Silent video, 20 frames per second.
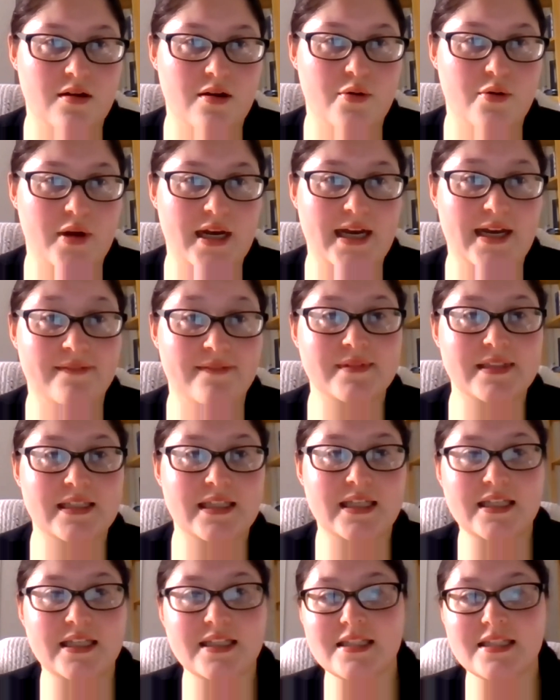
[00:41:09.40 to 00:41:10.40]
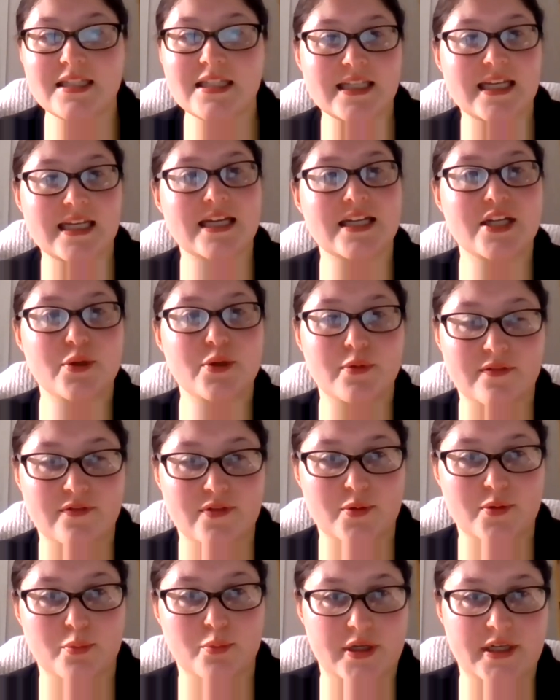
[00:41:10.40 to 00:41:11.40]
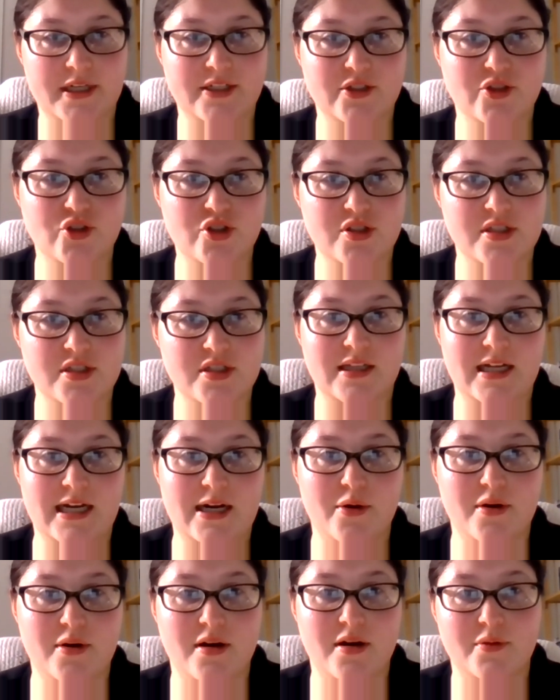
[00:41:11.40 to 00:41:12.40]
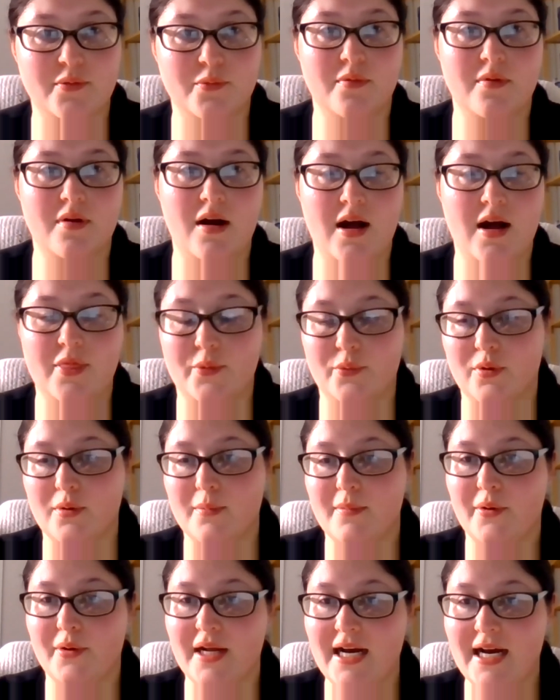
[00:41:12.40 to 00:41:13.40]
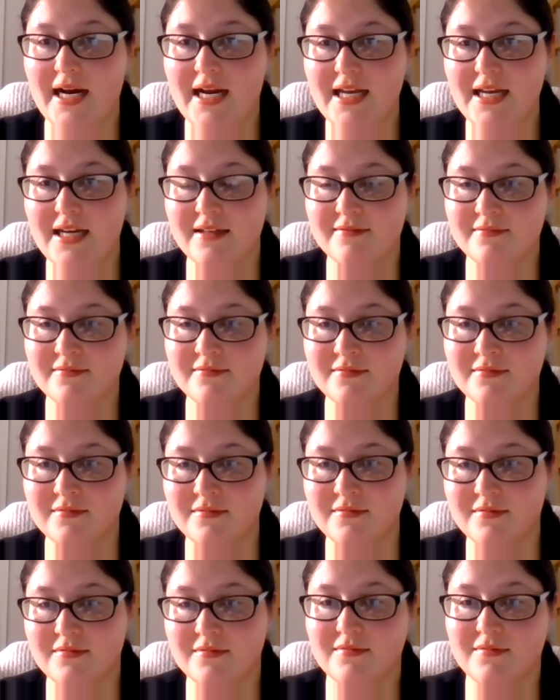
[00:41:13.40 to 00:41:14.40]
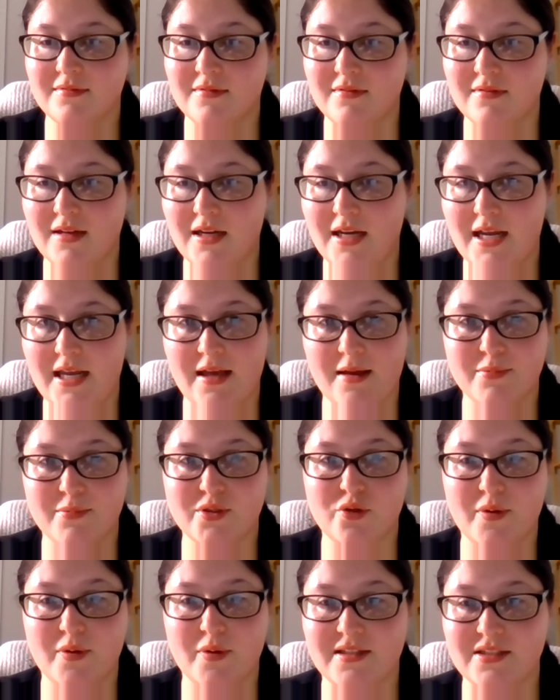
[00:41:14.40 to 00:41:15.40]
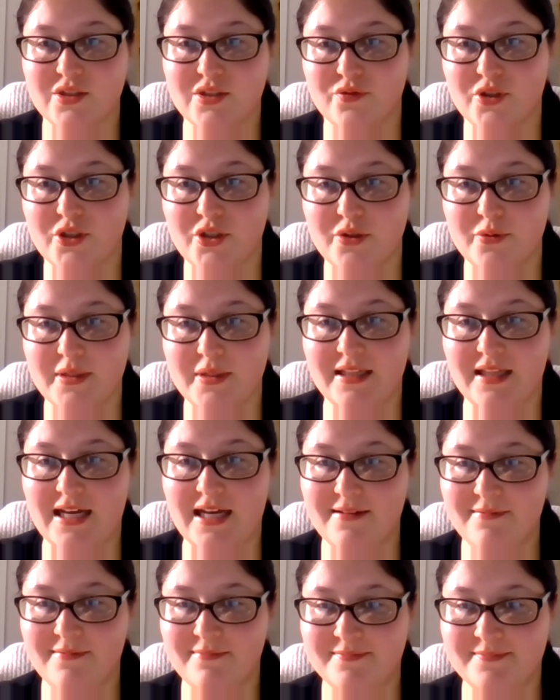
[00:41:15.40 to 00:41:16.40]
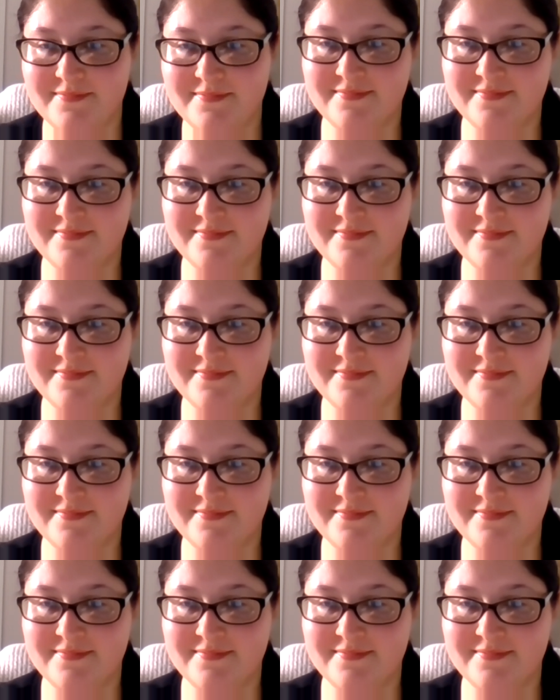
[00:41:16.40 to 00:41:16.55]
Okay, is the Sandy River Bridge still out on, on the Ramona hike? I am assuming this is for you, Eli.